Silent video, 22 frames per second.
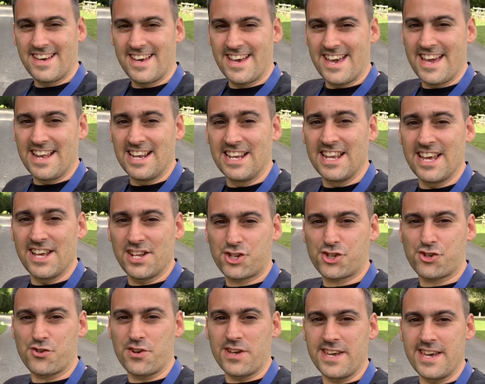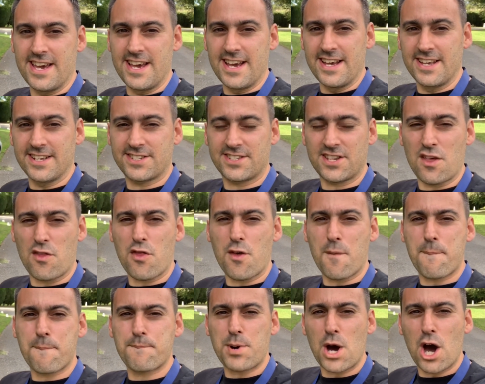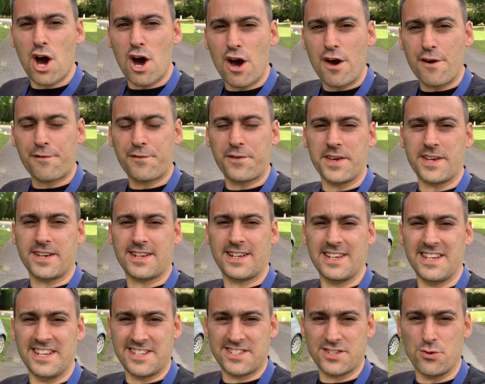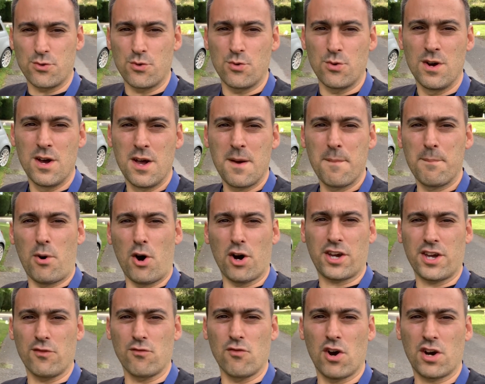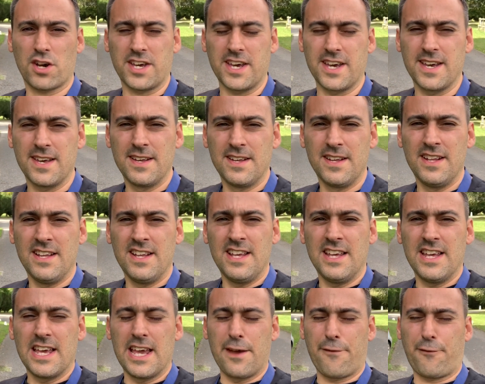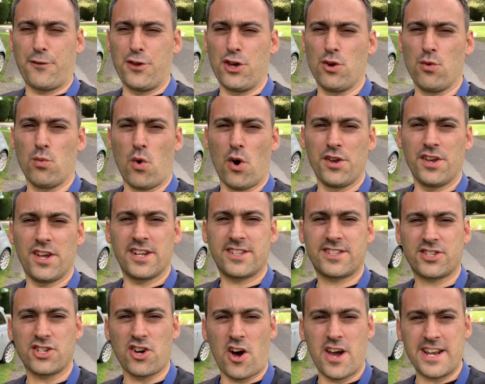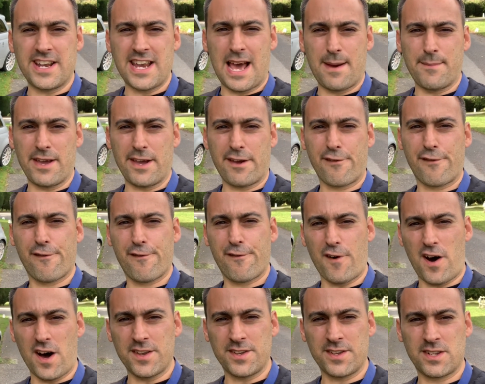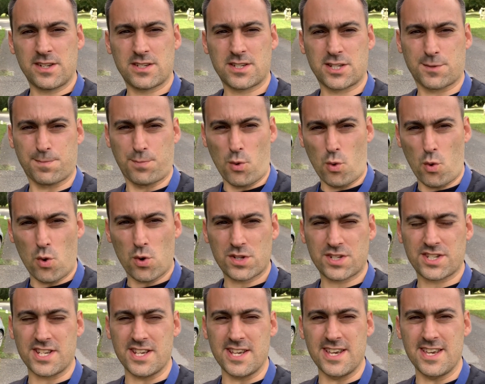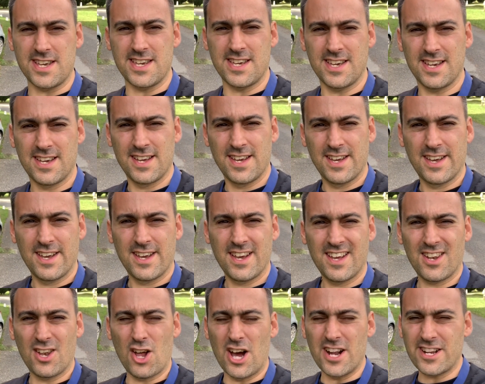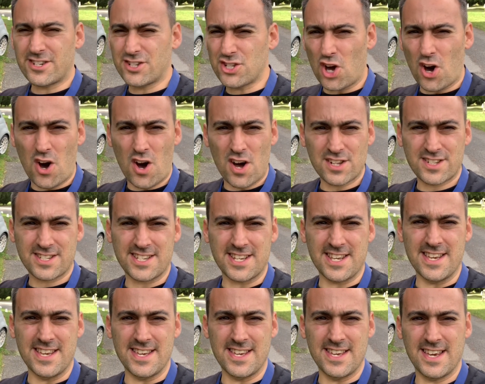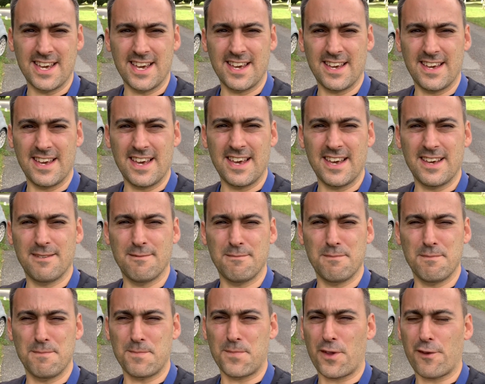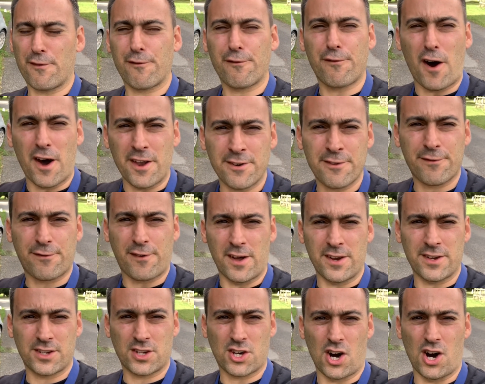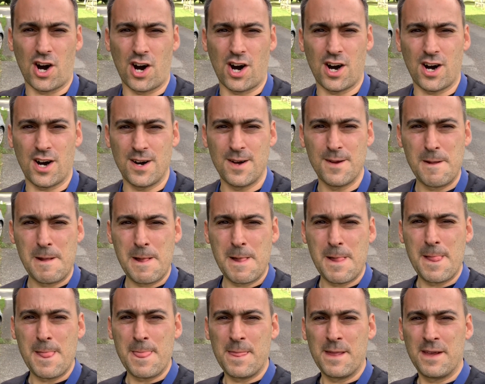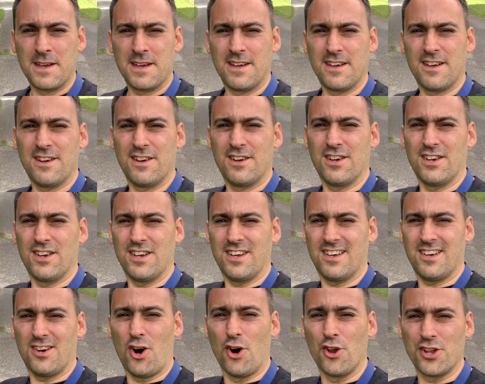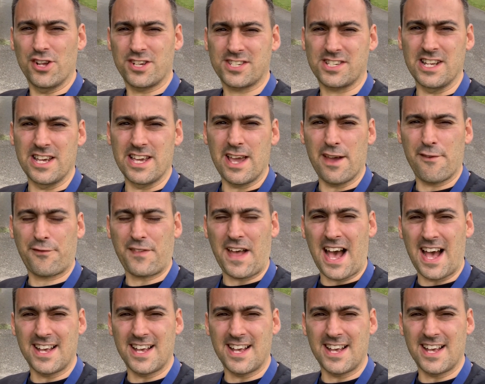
It literally is the perfect little pocket rocket. If you want a dynamic, fun, sporty, like darty, fun car, honestly, if that